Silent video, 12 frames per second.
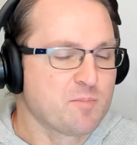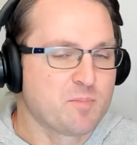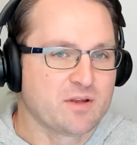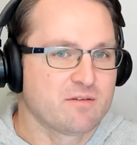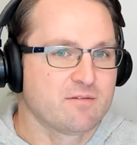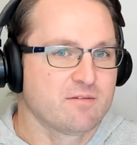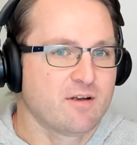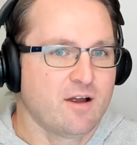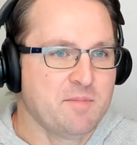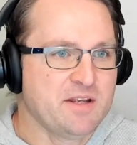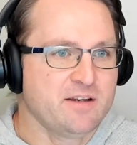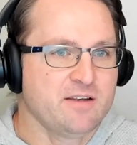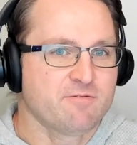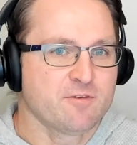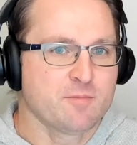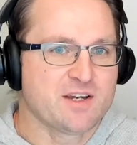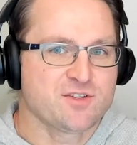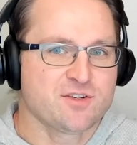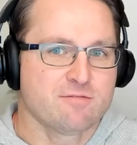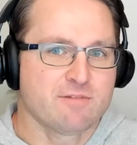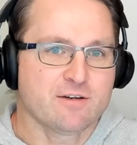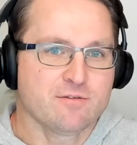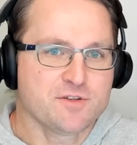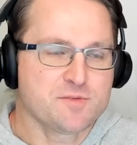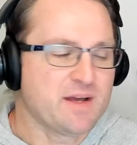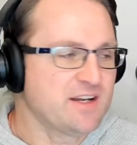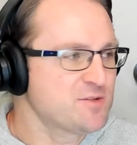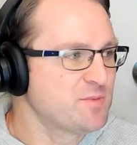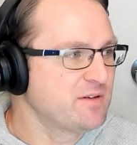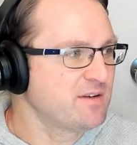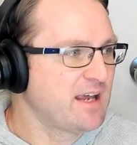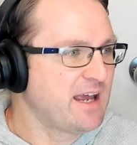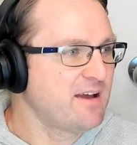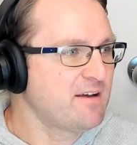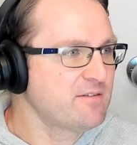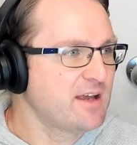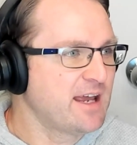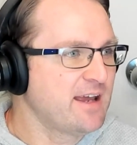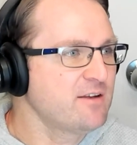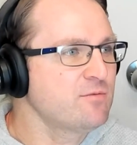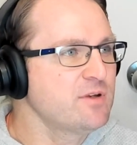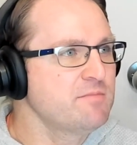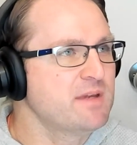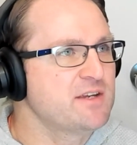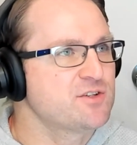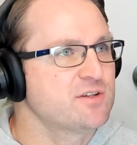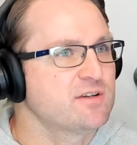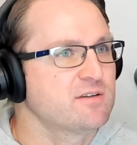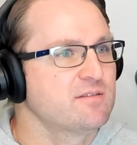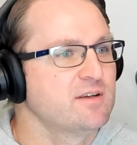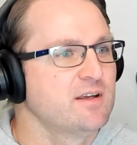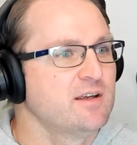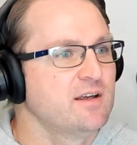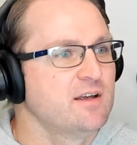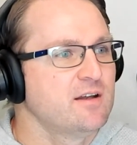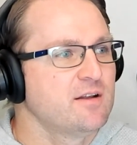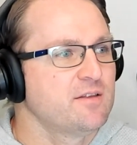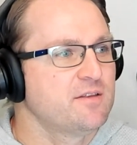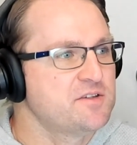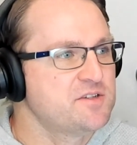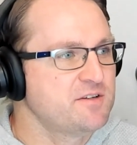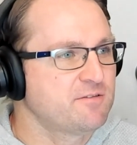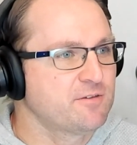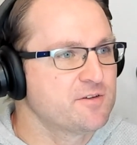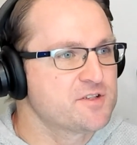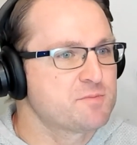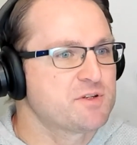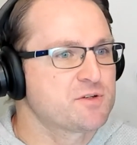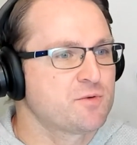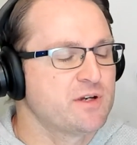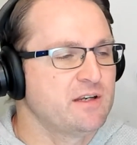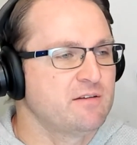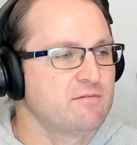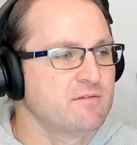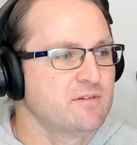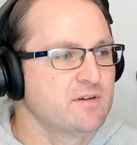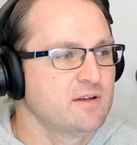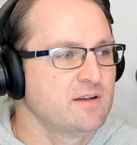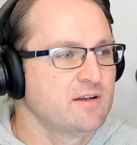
But I mean, in information and records management, how do we measure the difference between